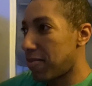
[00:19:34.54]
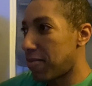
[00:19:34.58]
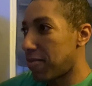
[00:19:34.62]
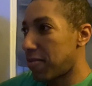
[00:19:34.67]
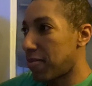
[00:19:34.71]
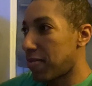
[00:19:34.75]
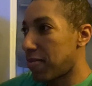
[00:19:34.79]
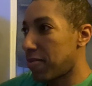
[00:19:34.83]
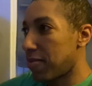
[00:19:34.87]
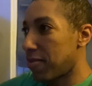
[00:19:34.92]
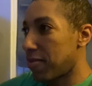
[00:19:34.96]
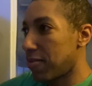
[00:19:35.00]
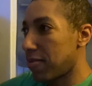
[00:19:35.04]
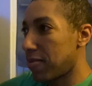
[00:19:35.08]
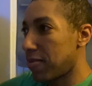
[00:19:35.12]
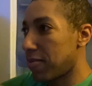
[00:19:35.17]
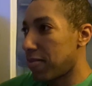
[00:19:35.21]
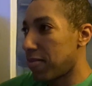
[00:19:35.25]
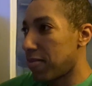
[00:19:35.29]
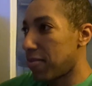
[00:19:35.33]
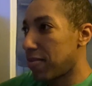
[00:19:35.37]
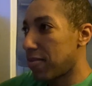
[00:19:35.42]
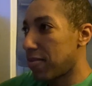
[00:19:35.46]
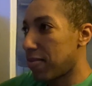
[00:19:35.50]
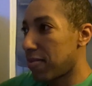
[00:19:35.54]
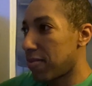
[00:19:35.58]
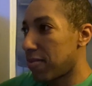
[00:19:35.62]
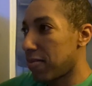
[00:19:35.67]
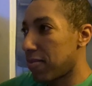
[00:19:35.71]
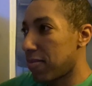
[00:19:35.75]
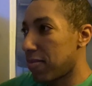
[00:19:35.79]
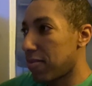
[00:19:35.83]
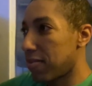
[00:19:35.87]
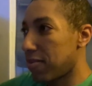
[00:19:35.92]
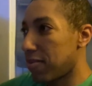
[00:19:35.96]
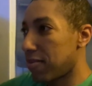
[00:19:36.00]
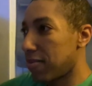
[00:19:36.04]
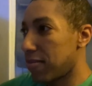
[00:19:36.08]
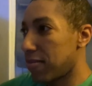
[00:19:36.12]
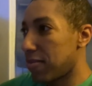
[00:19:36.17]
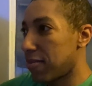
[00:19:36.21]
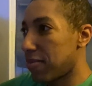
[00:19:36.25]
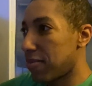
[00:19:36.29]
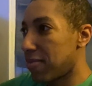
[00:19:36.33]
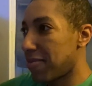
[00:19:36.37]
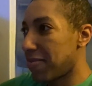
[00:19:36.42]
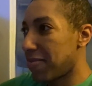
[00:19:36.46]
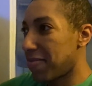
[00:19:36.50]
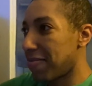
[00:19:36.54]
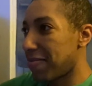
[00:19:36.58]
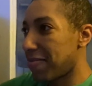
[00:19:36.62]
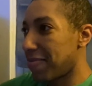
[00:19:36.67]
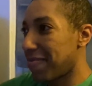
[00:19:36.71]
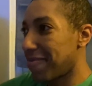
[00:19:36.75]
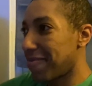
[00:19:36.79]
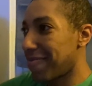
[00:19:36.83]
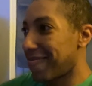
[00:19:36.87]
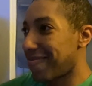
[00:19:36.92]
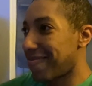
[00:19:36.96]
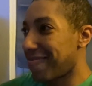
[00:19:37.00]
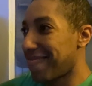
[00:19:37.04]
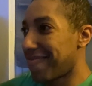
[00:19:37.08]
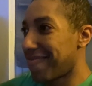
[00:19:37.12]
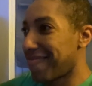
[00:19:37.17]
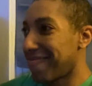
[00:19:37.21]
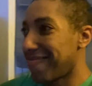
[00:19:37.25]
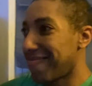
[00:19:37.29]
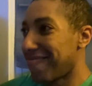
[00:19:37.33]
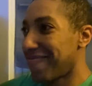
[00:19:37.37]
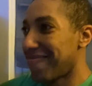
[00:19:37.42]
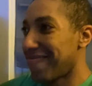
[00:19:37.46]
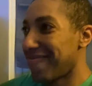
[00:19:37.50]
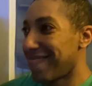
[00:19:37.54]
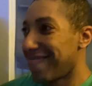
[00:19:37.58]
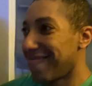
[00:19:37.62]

[no speech]